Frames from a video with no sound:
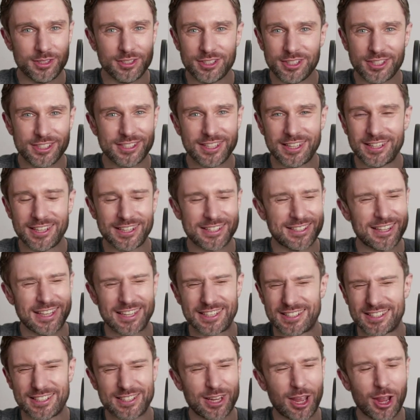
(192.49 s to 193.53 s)
you can just see there's
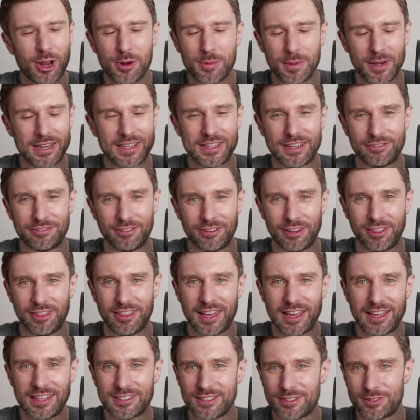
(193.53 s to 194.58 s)
there's so many different
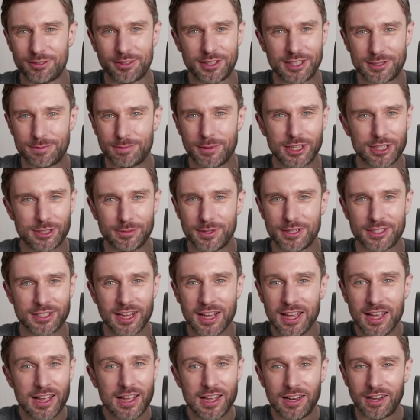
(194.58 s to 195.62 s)
things. There's all these measurements.
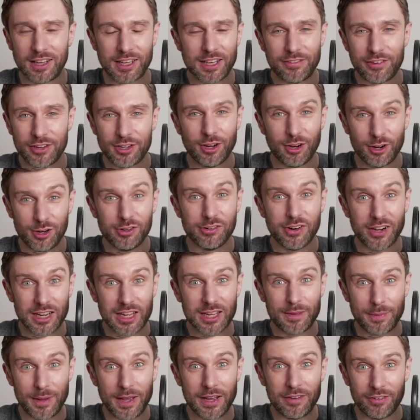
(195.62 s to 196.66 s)
Like, if you're not
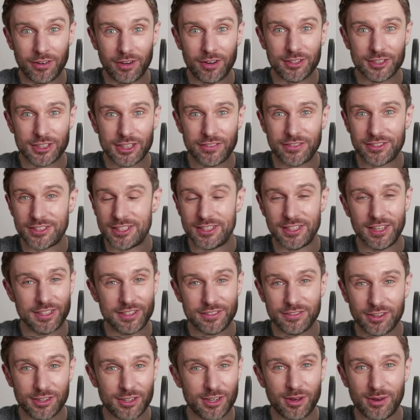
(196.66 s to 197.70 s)
already a bit of a longevity nerd,
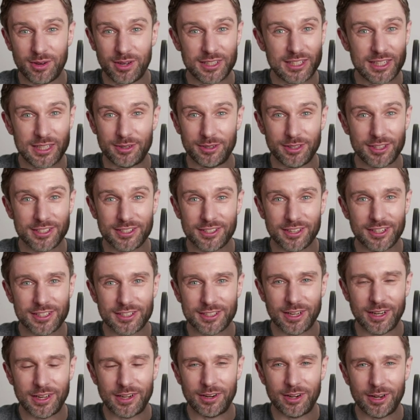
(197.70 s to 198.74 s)
you've got no idea what this
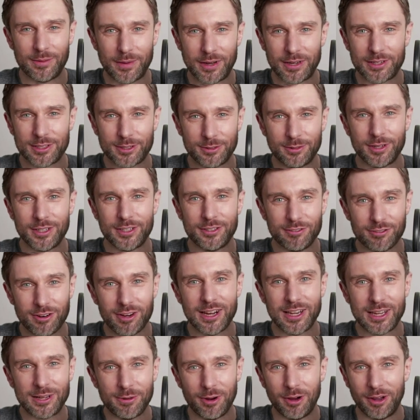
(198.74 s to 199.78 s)
guy's going on about. So what you
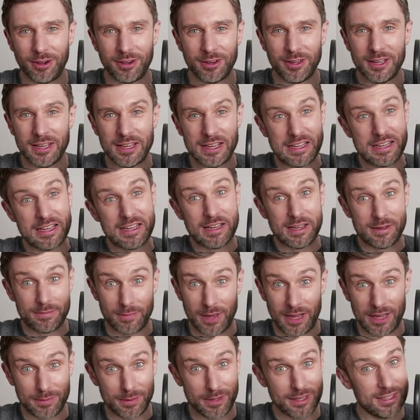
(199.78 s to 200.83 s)
really want,
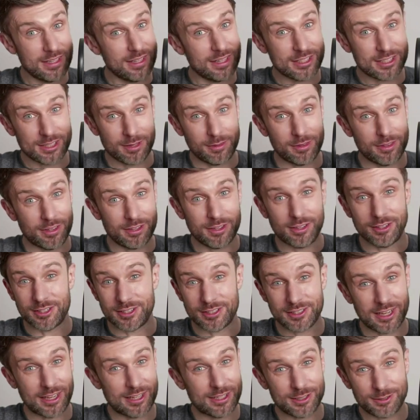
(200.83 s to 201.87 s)
maybe, is something that
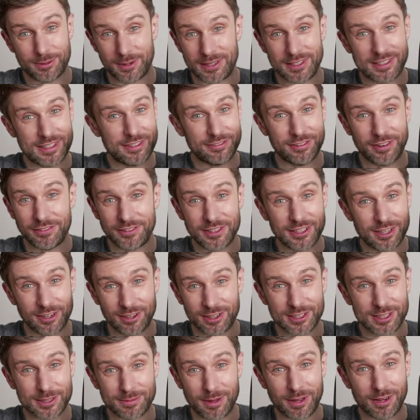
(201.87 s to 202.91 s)
costs ten, twenty, fifty
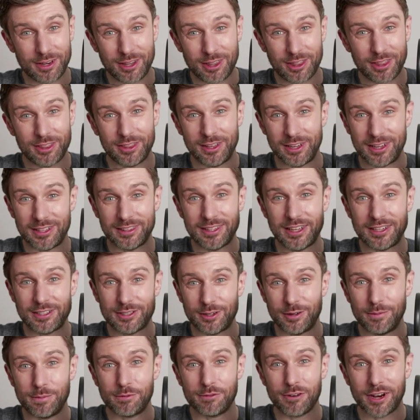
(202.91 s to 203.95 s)
dollars a month that can then
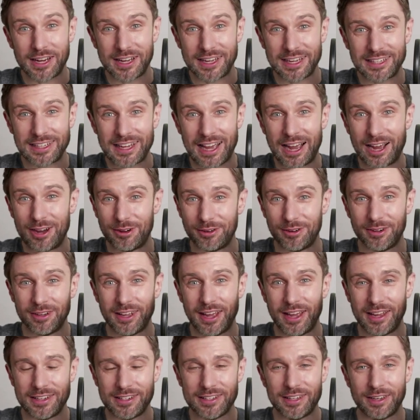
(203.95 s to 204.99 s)
sort of break it down
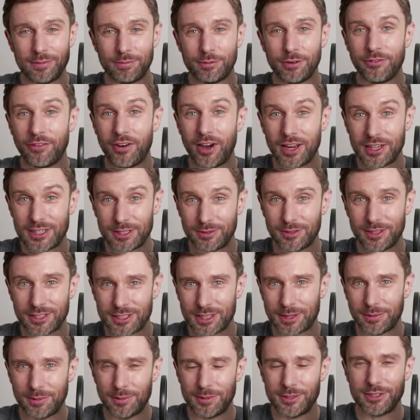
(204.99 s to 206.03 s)
and, you know, provide you with the
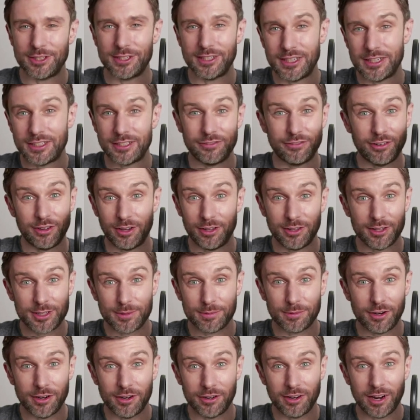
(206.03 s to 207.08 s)
supplements you need to follow this
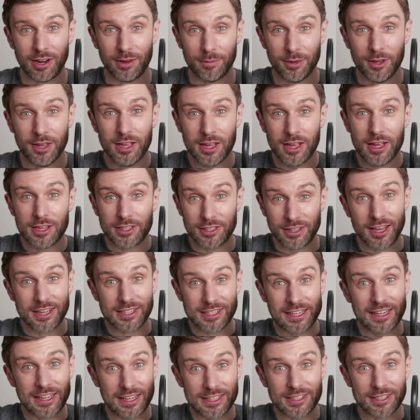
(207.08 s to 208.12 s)
program. So
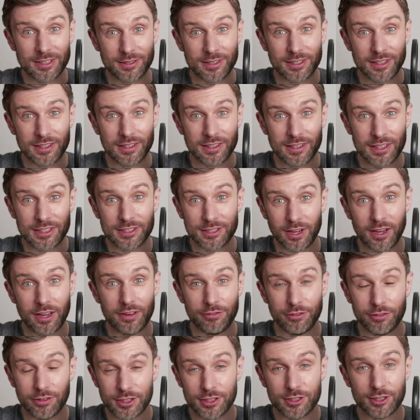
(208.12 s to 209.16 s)
that's clearly something he's
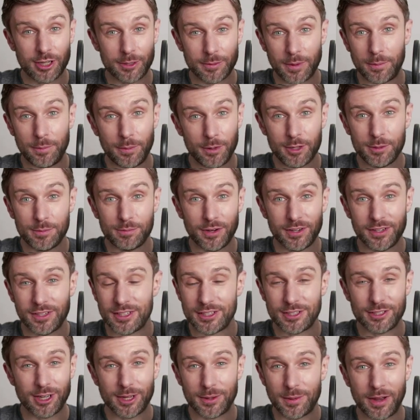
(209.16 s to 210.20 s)
going for. He's talking about Blueprint.
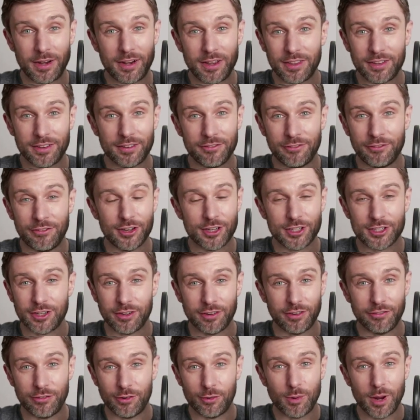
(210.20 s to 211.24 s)
He's talking about another version
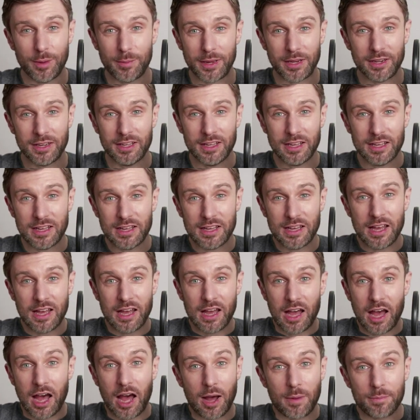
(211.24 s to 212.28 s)
of it for women.
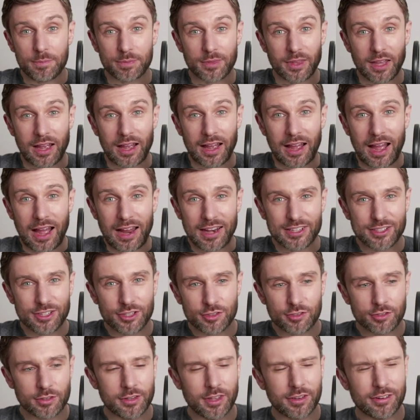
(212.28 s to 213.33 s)
Um, And it's
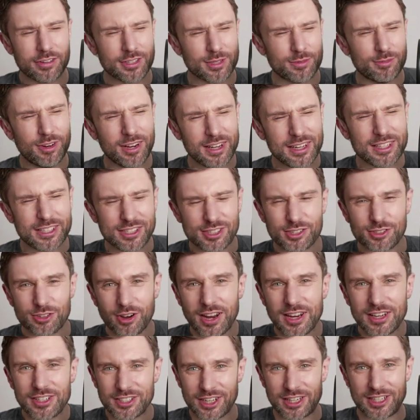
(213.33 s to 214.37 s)
just, there are some really
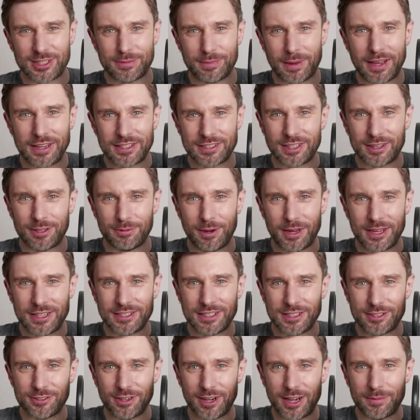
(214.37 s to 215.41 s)
strange aspects to the
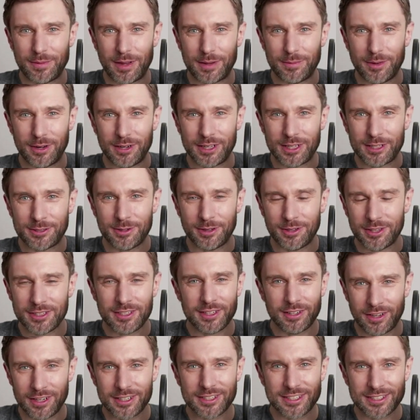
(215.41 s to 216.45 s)
ways he's trying to make money as well.
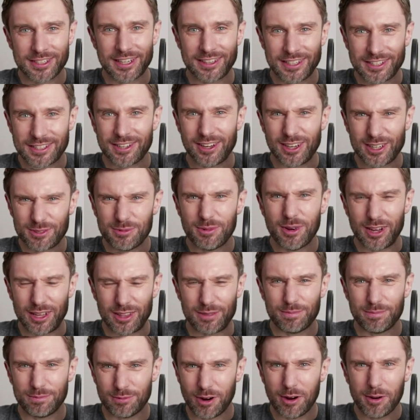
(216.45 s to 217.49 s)
You know, as I said, this guy's
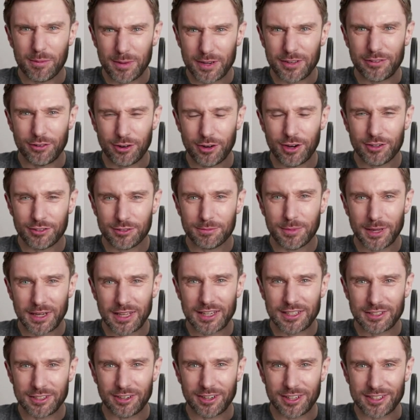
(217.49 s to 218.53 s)
worth probably four hundred
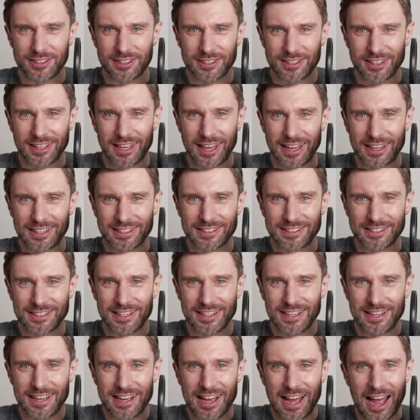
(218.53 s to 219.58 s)
million dollars is the guess.
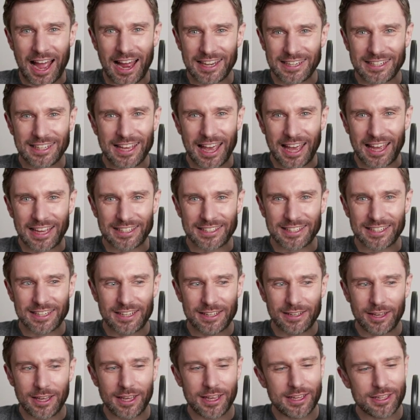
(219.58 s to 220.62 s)
And yet
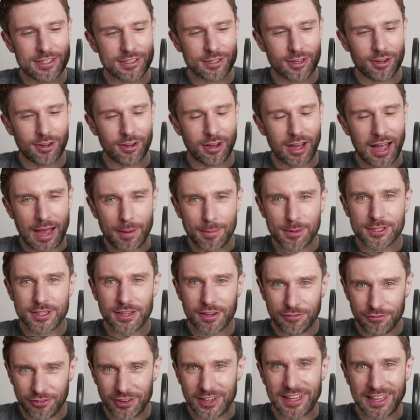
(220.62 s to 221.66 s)
he's got
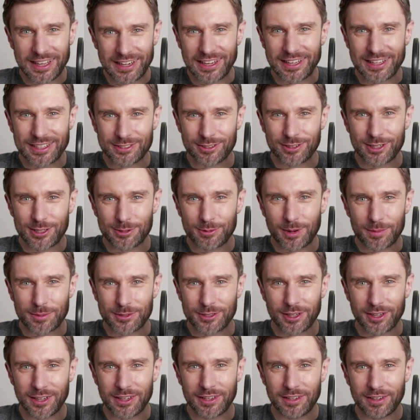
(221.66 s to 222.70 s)
Amazon affiliate links on his
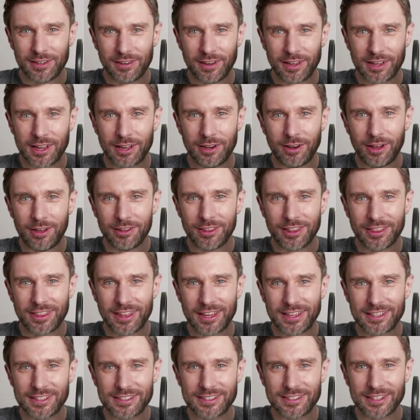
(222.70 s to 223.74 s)
website. Like, a lot of the
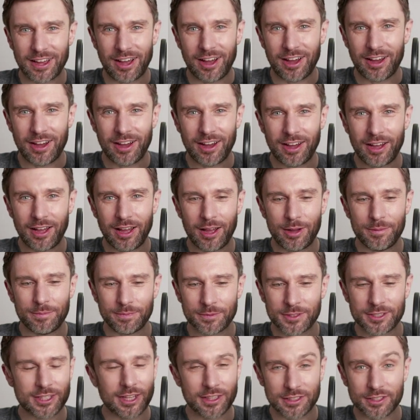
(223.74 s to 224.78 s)
things are,
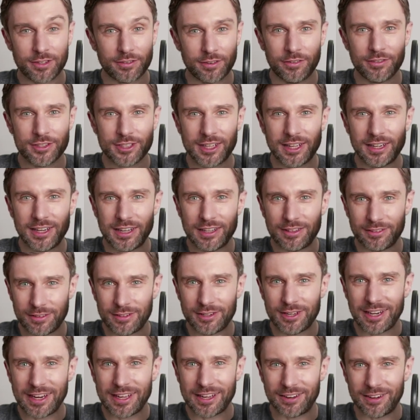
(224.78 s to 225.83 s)
um, so that's obviously a link that
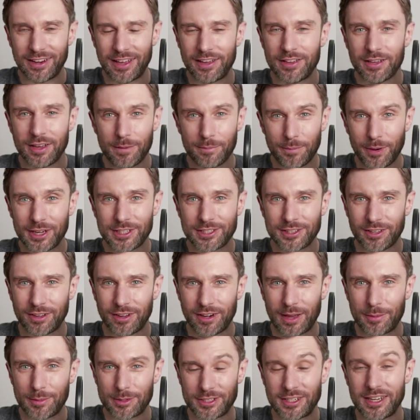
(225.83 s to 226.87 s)
you click on it, you go and buy something
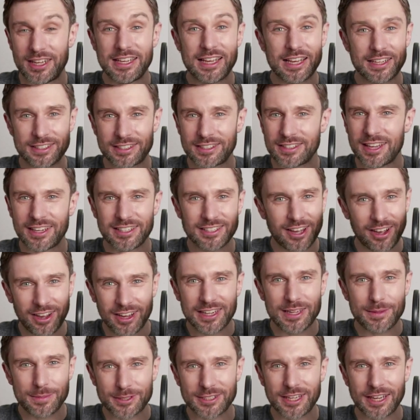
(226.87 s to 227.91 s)
on Amazon. He gets a, a
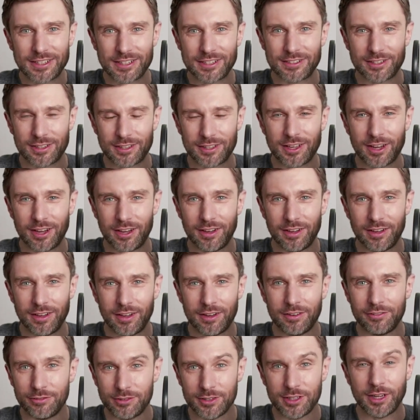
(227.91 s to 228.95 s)
tiny percentage of the cut
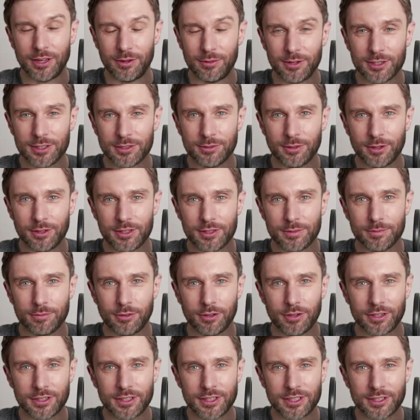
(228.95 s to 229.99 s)
of, you know, what's, what this
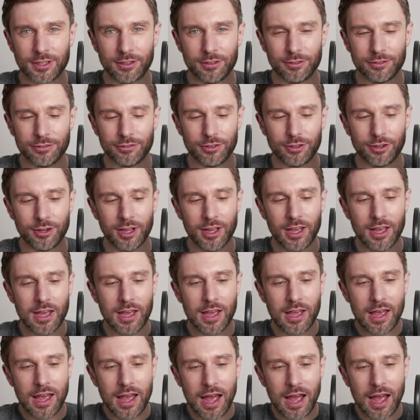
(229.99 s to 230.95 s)
product is sold for.